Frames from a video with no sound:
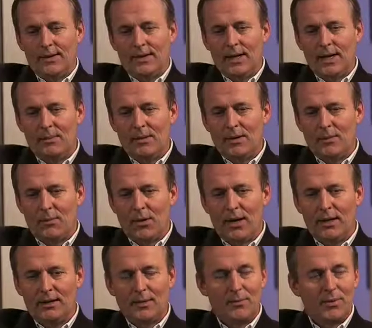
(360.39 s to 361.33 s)
they gave me a
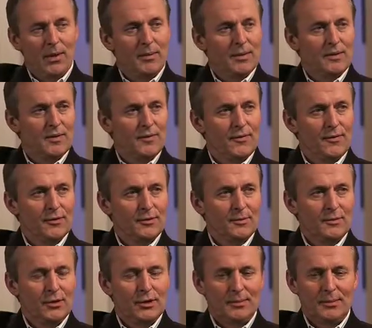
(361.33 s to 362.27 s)
break. They published my first
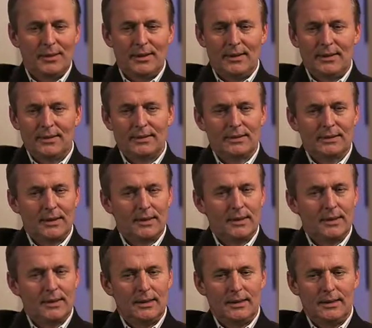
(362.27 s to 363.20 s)
book, but it didn't
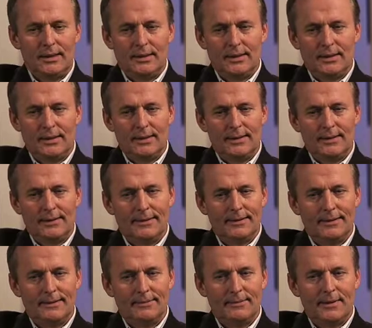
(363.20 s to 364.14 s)
sell,
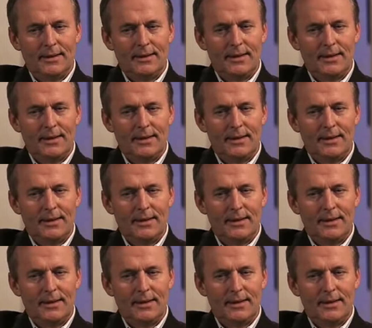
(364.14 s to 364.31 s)
and they,